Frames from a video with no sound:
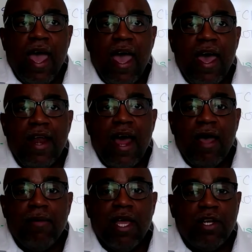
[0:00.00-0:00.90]
And
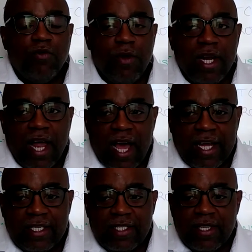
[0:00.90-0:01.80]
I begin to
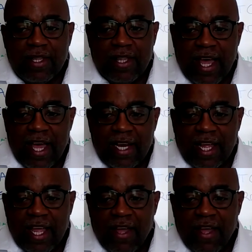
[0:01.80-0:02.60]
realize that